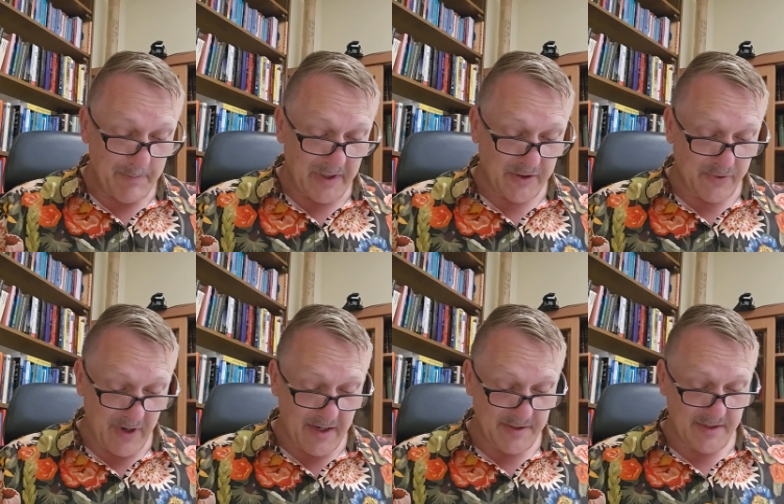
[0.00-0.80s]
But
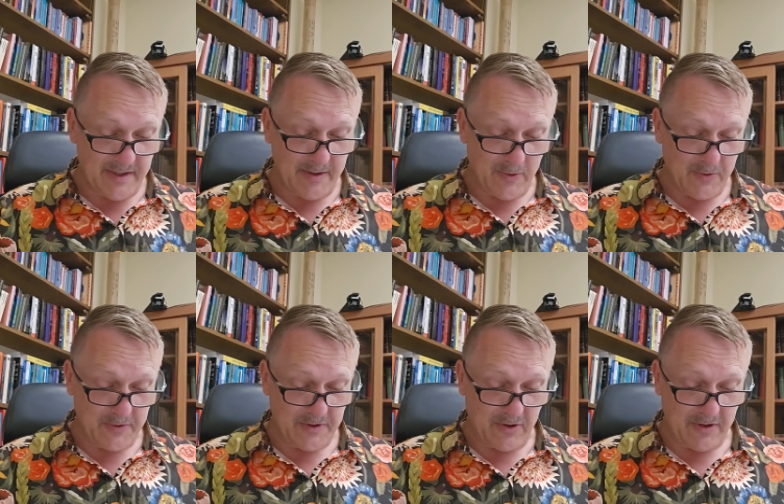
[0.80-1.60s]
grace, he
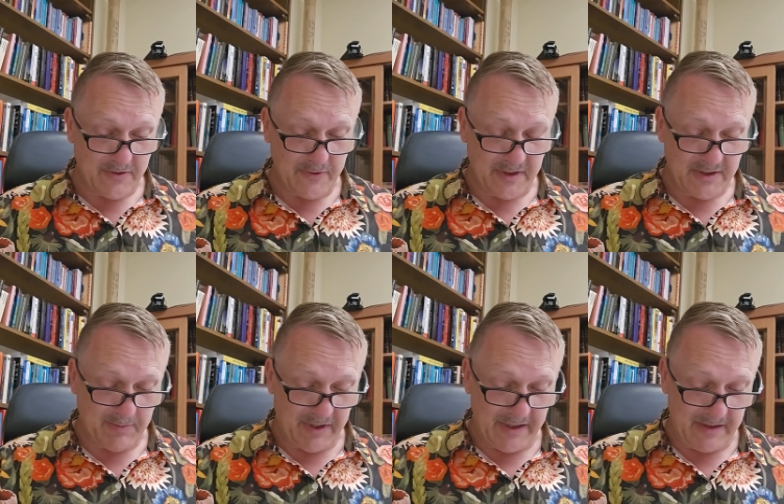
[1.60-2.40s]
goes on to
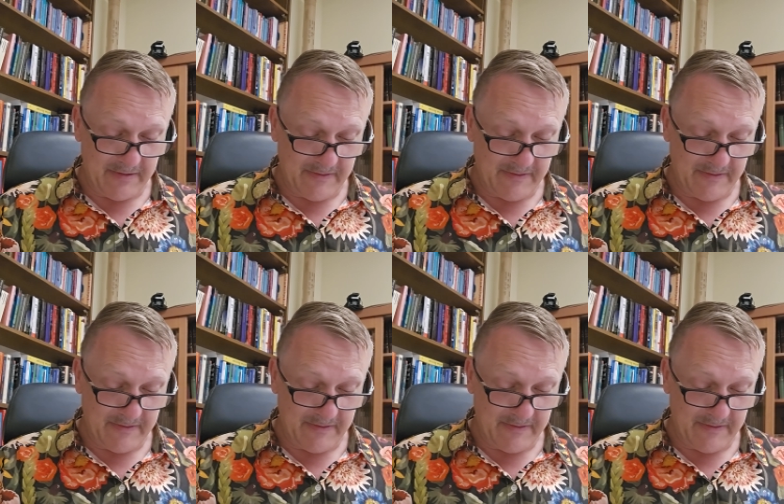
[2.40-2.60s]
explain,